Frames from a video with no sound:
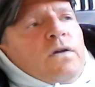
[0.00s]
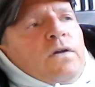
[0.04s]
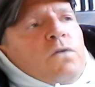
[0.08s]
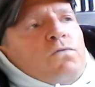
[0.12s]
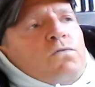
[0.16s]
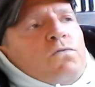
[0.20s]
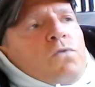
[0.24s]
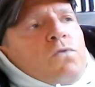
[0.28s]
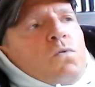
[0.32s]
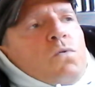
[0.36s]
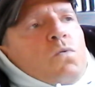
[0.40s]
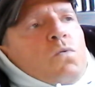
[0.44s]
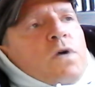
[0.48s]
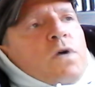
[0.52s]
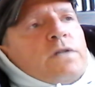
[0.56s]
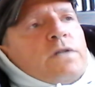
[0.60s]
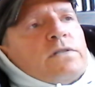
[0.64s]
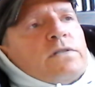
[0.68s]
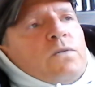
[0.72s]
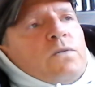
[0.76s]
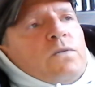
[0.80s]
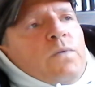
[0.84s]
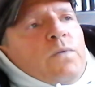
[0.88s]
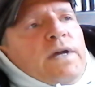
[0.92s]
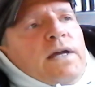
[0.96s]
Rote walks
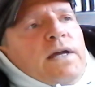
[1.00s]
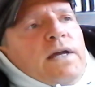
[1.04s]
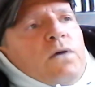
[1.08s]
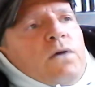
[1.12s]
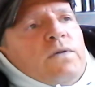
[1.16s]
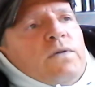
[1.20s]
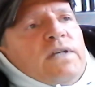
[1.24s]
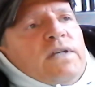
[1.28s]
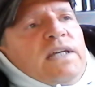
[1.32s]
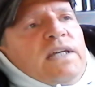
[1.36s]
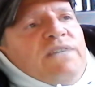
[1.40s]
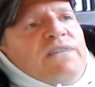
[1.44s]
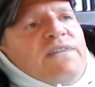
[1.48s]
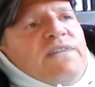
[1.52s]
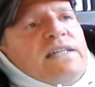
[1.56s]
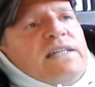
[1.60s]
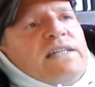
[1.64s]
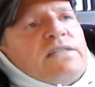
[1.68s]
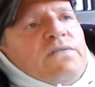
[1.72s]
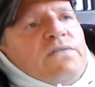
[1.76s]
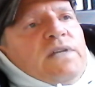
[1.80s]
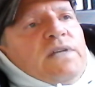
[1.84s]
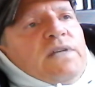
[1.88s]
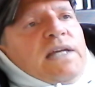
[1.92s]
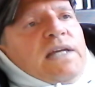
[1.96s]
the way out
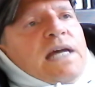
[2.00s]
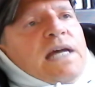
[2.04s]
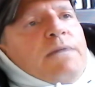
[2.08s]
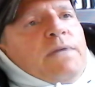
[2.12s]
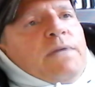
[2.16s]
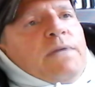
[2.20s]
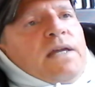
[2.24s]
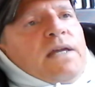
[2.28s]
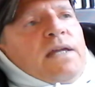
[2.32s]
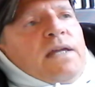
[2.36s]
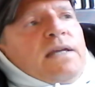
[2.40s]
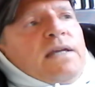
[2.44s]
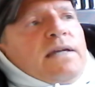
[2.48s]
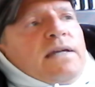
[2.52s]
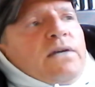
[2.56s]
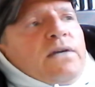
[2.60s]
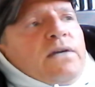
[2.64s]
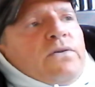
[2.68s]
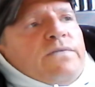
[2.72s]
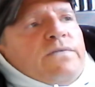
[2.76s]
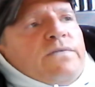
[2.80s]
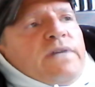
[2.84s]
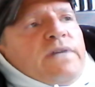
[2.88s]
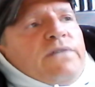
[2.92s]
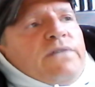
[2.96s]
evasively, ebbing in and out
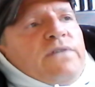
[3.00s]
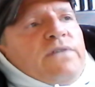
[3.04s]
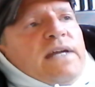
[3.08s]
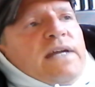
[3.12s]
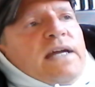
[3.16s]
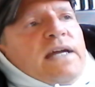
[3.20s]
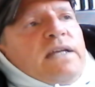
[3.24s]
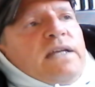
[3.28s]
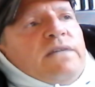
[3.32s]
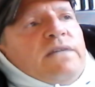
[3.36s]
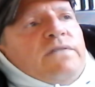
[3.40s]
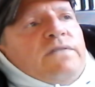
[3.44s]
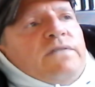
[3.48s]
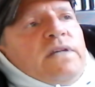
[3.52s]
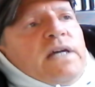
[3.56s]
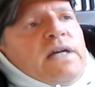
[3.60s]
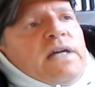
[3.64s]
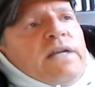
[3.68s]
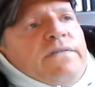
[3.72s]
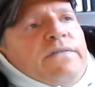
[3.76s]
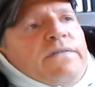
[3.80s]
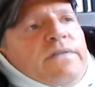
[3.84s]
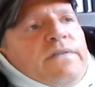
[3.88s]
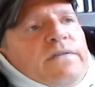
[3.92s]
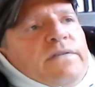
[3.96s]
of every eddy of the
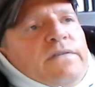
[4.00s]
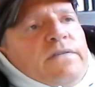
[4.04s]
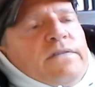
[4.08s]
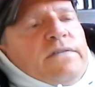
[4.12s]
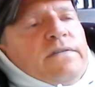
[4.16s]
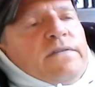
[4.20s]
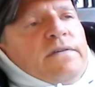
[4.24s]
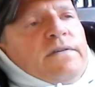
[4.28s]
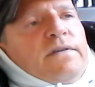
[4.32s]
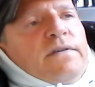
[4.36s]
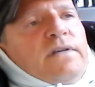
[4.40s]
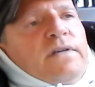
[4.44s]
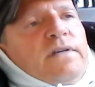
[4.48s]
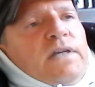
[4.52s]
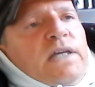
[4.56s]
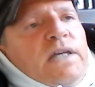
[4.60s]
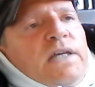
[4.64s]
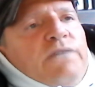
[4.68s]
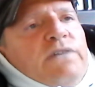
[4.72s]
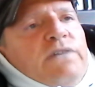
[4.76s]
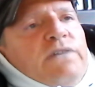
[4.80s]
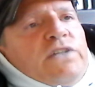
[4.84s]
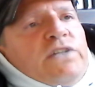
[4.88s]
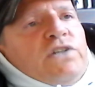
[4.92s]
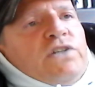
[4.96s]
edifice.
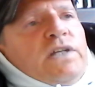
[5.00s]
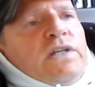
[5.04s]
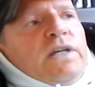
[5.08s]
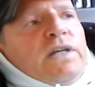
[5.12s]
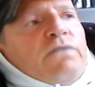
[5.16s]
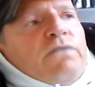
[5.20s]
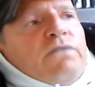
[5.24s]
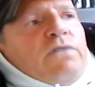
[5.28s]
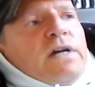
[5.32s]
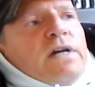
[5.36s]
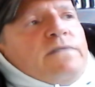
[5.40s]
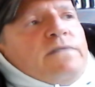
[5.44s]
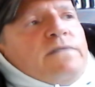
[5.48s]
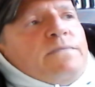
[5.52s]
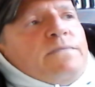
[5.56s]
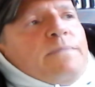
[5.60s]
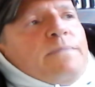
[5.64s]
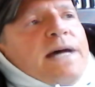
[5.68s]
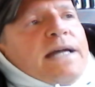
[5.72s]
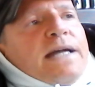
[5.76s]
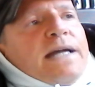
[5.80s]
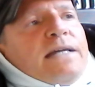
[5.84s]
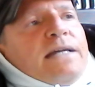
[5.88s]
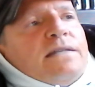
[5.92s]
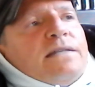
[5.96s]
Eventually, he arrives
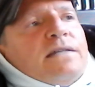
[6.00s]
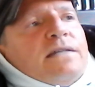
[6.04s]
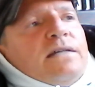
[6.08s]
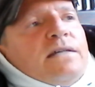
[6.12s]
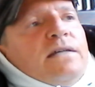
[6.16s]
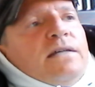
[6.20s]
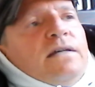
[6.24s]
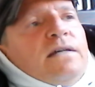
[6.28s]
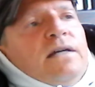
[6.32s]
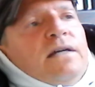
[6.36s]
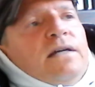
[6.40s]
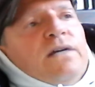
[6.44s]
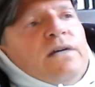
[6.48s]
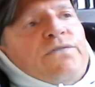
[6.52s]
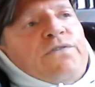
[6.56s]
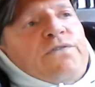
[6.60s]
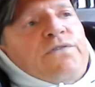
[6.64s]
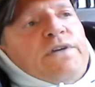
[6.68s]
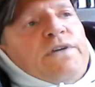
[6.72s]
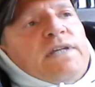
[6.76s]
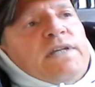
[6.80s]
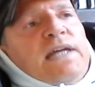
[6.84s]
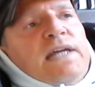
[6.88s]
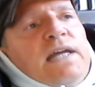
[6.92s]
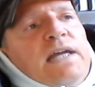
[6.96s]
back at the
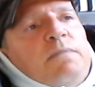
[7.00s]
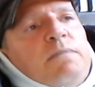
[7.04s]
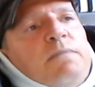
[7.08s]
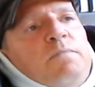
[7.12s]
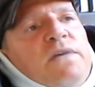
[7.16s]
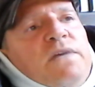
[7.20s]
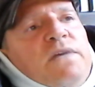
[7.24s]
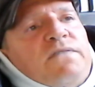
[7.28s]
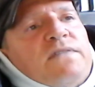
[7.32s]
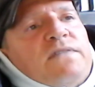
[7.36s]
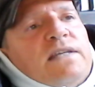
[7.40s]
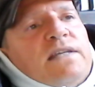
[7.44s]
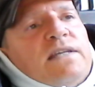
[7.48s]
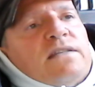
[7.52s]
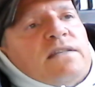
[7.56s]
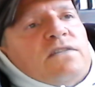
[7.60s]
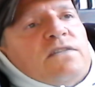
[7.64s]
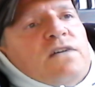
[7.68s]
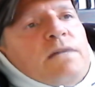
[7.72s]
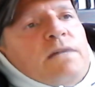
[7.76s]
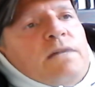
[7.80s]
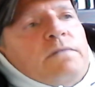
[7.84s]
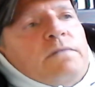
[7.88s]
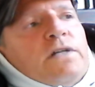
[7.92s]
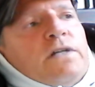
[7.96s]
front gate miffed at the
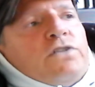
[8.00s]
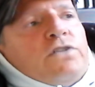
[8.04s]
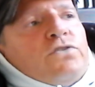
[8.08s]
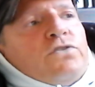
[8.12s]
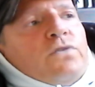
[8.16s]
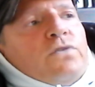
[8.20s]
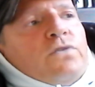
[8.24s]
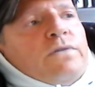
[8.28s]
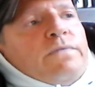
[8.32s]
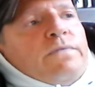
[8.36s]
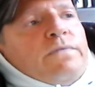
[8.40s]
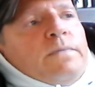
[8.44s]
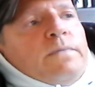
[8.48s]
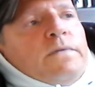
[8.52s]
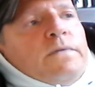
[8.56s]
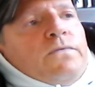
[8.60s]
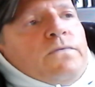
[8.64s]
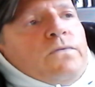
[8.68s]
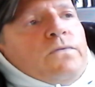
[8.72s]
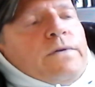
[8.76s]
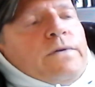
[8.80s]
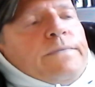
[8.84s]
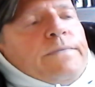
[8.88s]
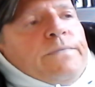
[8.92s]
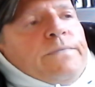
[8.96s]
time cut short from the
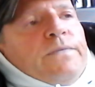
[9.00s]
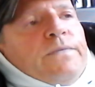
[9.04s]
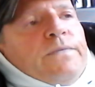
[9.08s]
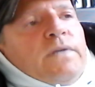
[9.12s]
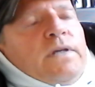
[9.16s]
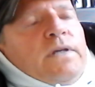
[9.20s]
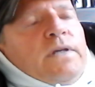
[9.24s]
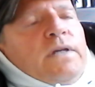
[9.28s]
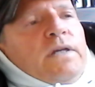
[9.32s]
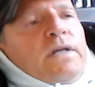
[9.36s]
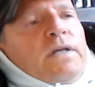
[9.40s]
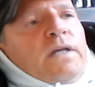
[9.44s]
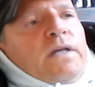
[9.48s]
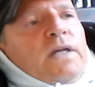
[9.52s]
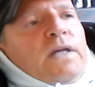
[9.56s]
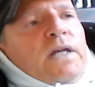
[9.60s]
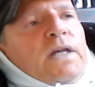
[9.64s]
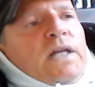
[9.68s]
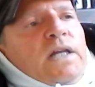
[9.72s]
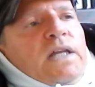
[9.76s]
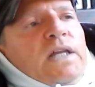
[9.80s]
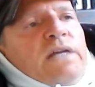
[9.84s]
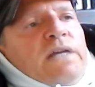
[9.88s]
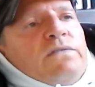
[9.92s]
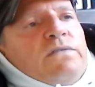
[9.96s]
fort.
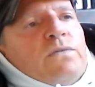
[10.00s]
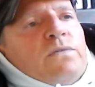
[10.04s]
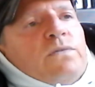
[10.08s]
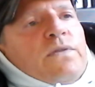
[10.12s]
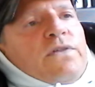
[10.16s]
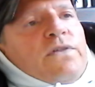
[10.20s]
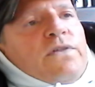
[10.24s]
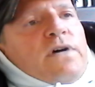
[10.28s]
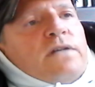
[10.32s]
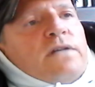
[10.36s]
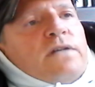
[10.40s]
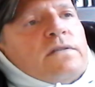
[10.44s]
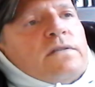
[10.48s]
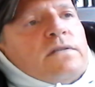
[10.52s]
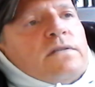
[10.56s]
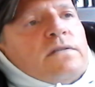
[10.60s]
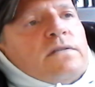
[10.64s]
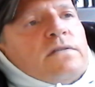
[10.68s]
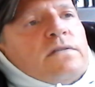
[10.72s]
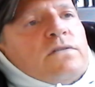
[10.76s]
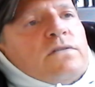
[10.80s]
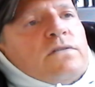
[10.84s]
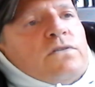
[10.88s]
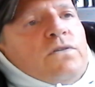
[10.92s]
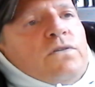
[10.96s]
He leaves with
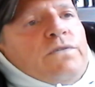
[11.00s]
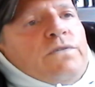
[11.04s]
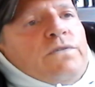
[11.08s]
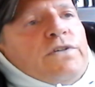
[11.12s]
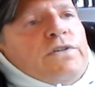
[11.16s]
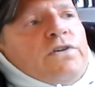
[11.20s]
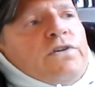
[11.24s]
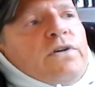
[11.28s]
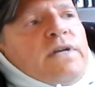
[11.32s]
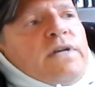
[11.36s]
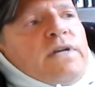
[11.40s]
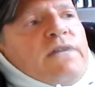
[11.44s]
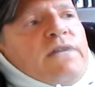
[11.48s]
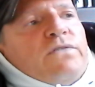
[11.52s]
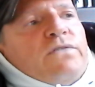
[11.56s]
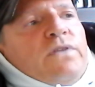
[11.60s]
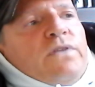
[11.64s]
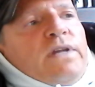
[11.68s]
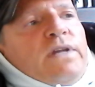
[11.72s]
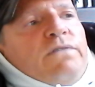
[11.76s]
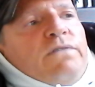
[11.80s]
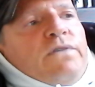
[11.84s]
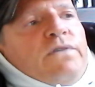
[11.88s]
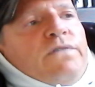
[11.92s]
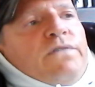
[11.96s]
thoughts to return after
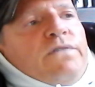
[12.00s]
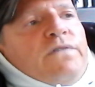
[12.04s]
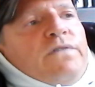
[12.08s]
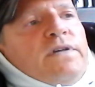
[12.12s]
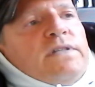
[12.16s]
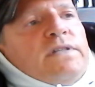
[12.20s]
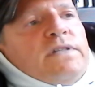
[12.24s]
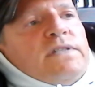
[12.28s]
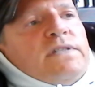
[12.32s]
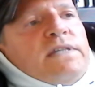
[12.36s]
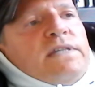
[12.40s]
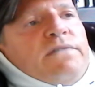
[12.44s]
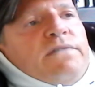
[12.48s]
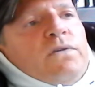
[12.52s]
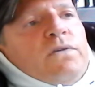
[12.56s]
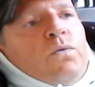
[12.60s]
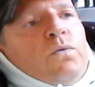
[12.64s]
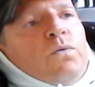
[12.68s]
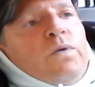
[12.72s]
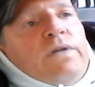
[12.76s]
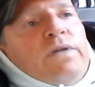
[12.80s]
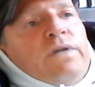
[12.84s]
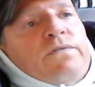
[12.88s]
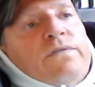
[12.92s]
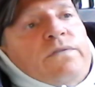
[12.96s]
they've refunded seven
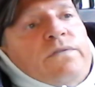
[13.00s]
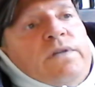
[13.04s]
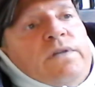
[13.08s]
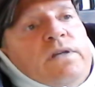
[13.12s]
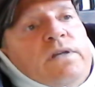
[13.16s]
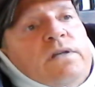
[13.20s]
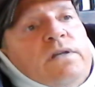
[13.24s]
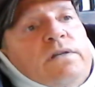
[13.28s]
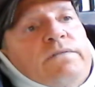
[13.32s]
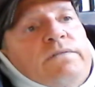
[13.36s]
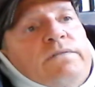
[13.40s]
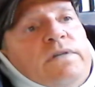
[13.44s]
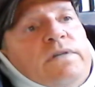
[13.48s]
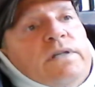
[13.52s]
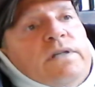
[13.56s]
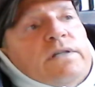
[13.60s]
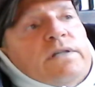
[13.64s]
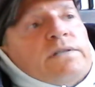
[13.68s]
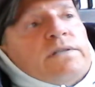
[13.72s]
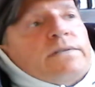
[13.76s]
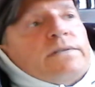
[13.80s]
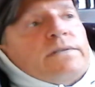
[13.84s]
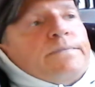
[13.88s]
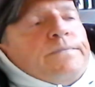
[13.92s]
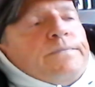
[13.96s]
quid for the
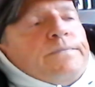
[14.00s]
inconvenience.